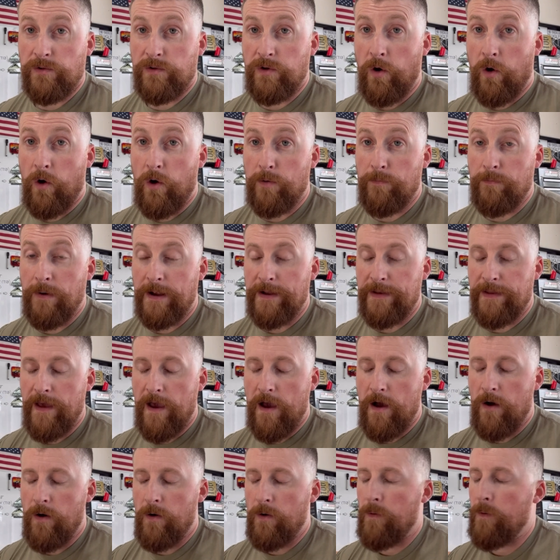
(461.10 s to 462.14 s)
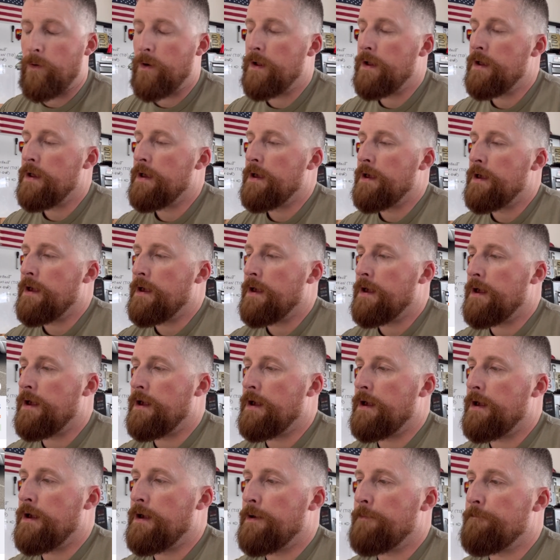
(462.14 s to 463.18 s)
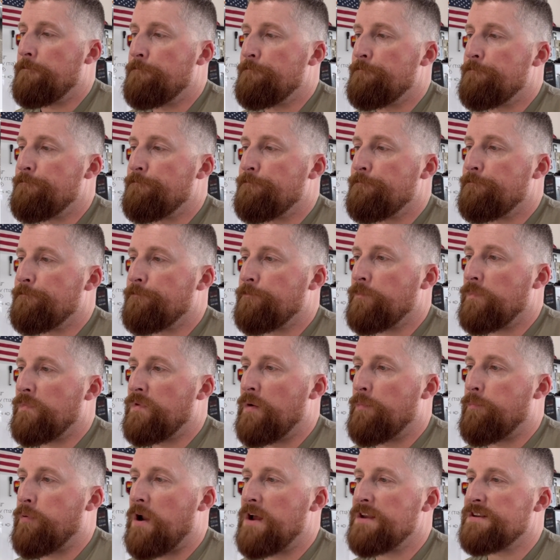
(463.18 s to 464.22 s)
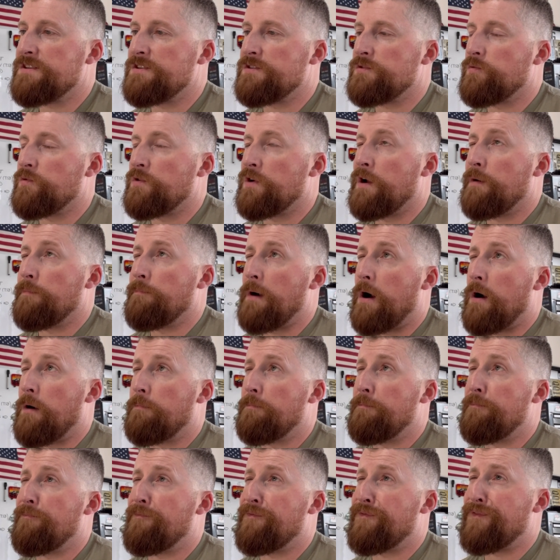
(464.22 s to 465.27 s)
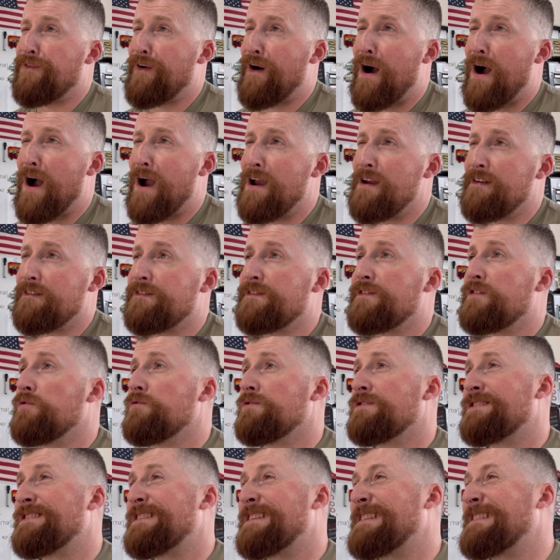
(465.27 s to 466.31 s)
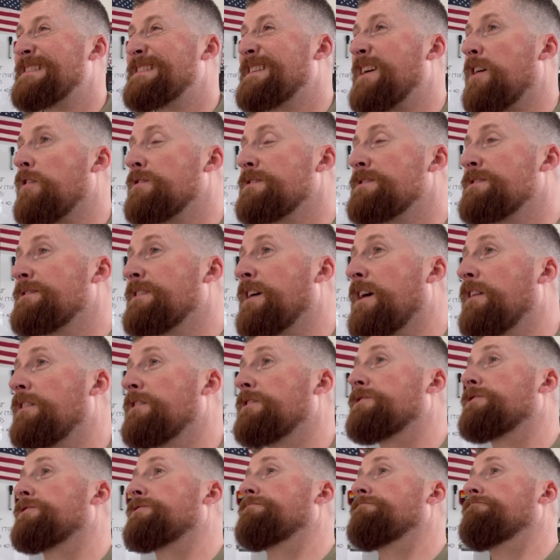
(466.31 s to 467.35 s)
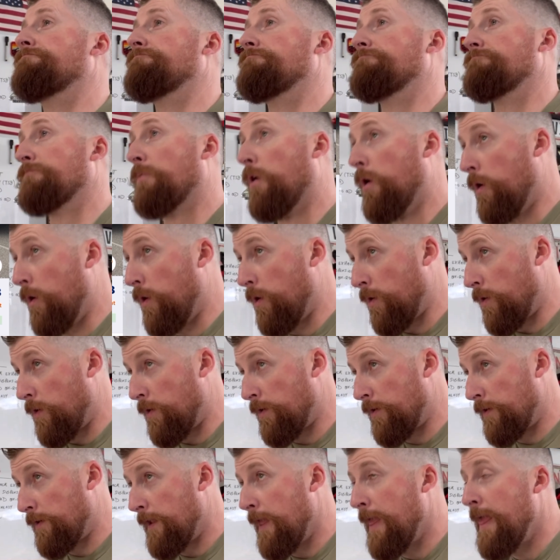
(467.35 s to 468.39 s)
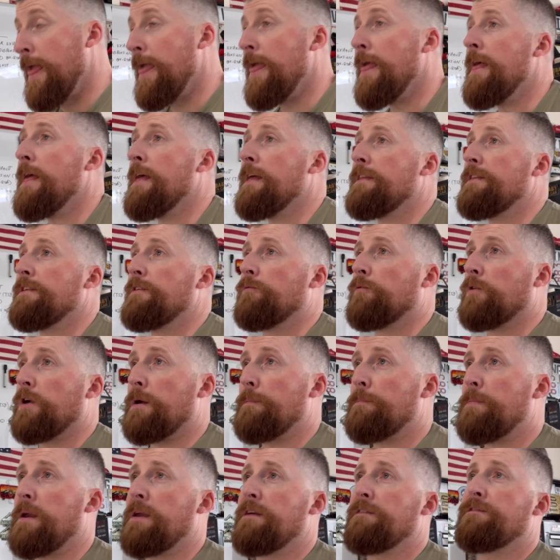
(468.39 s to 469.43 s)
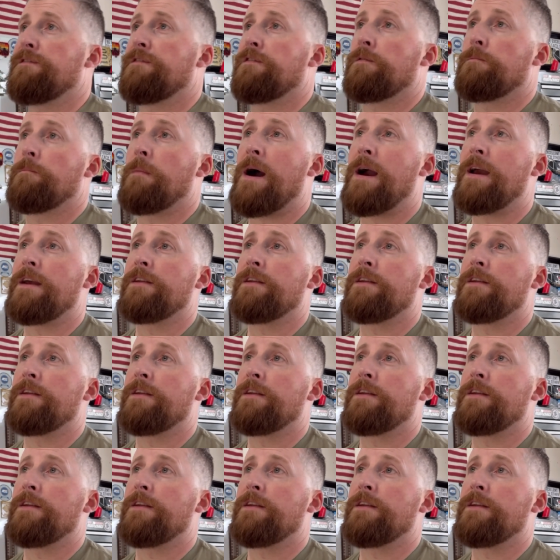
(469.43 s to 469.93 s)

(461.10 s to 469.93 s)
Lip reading: car by now. The prices were about $5,000 to $6,000 more than what I paid for my